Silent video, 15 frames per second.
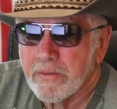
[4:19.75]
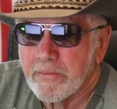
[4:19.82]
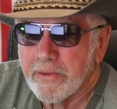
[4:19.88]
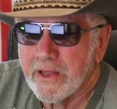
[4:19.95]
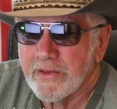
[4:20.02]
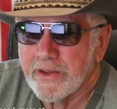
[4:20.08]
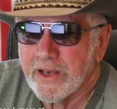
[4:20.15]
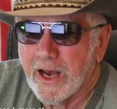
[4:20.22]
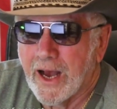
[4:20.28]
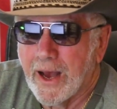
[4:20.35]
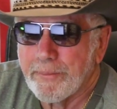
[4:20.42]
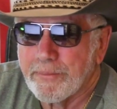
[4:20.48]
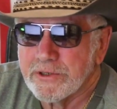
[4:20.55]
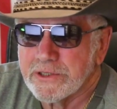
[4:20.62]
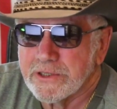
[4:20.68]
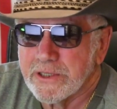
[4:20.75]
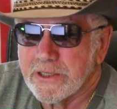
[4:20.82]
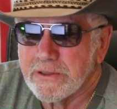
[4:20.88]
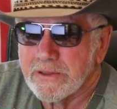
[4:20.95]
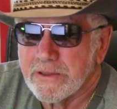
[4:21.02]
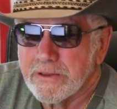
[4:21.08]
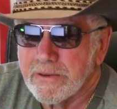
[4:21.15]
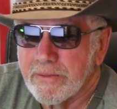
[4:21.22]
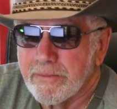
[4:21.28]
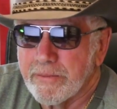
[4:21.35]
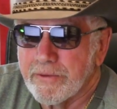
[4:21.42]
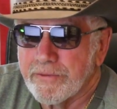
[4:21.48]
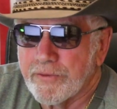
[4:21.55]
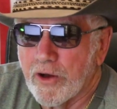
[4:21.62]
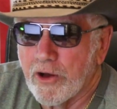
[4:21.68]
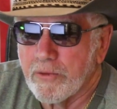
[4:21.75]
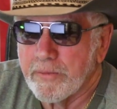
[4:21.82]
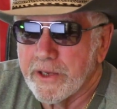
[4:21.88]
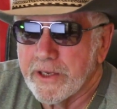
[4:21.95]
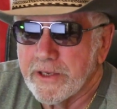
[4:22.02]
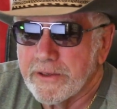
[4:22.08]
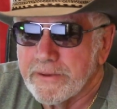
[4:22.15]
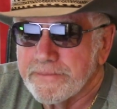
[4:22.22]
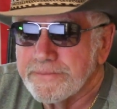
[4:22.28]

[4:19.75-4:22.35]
may the opposite befall me.